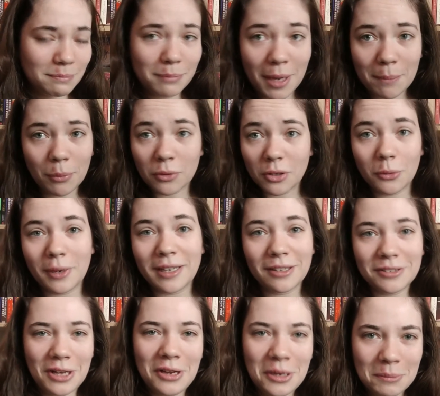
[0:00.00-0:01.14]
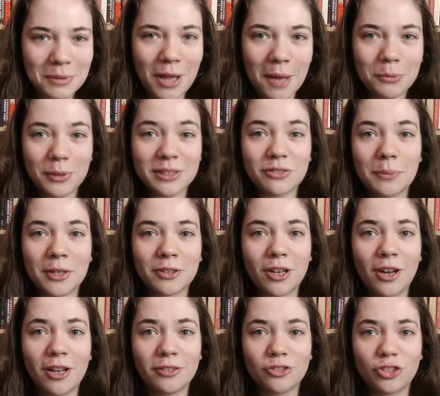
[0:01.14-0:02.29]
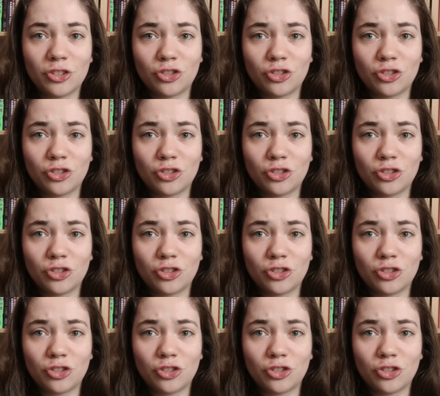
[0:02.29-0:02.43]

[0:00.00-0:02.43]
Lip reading: by borrowing a lot of plot points from Aragorn,